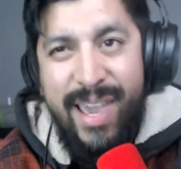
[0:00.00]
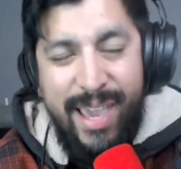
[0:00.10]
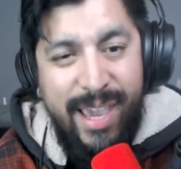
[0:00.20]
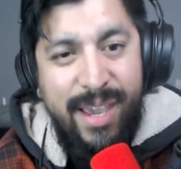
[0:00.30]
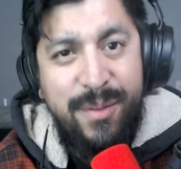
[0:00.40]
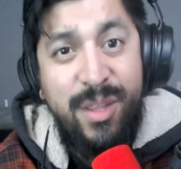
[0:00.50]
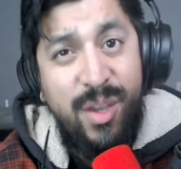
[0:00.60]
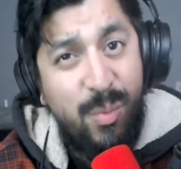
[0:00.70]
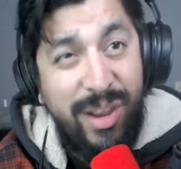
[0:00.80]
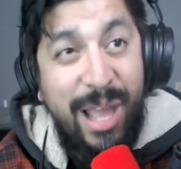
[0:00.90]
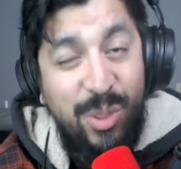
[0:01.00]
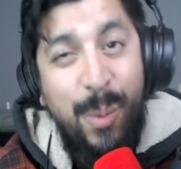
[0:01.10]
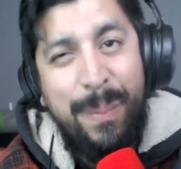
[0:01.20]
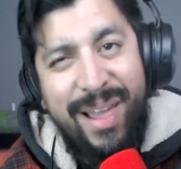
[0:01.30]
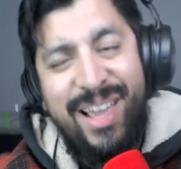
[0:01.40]
And when I do
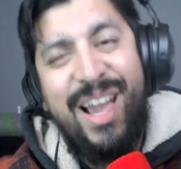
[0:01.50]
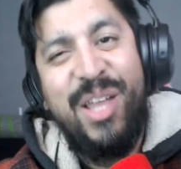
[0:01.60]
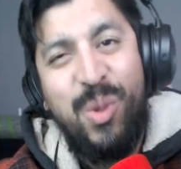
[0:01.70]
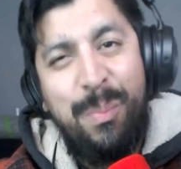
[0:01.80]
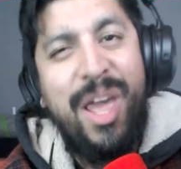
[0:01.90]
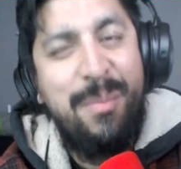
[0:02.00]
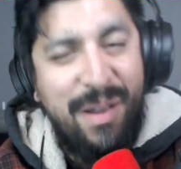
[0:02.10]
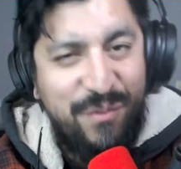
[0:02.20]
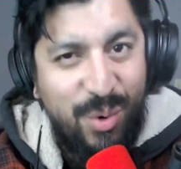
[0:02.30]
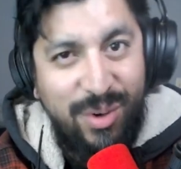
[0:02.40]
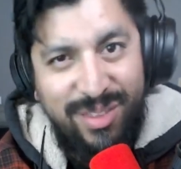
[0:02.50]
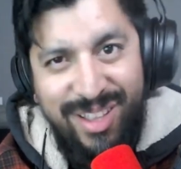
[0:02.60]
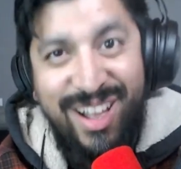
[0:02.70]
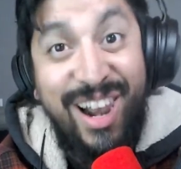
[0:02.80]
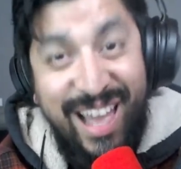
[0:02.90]
play on my phone
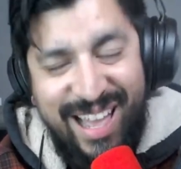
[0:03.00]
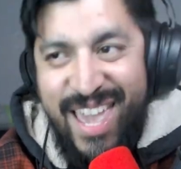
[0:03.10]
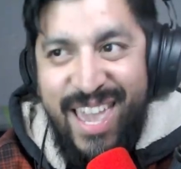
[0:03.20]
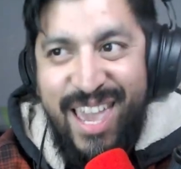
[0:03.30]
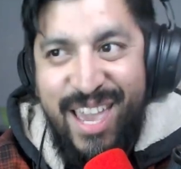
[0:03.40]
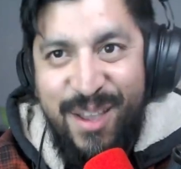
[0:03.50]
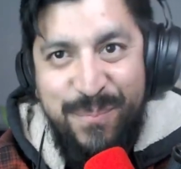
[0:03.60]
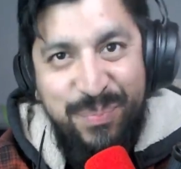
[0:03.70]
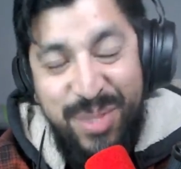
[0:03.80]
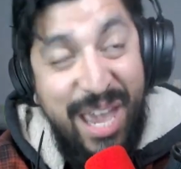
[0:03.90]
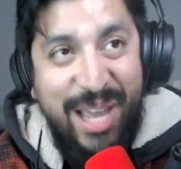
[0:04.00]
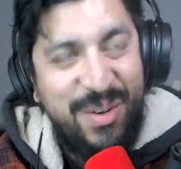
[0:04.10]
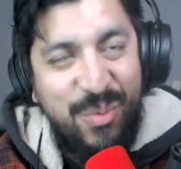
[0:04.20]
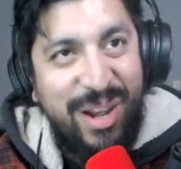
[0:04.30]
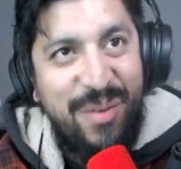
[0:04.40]
a lot. And yeah,
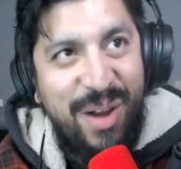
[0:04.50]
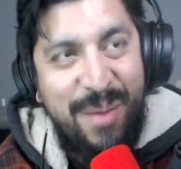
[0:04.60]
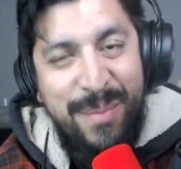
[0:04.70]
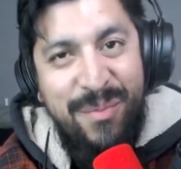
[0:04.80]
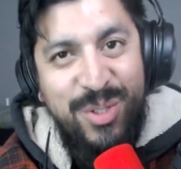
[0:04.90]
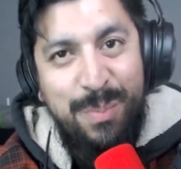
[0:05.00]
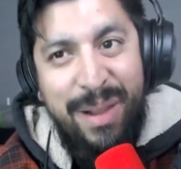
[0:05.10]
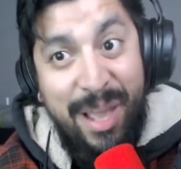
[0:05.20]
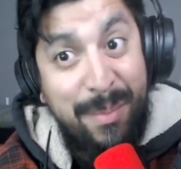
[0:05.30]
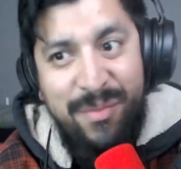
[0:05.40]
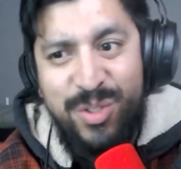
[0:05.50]
whenever I'm able to play on my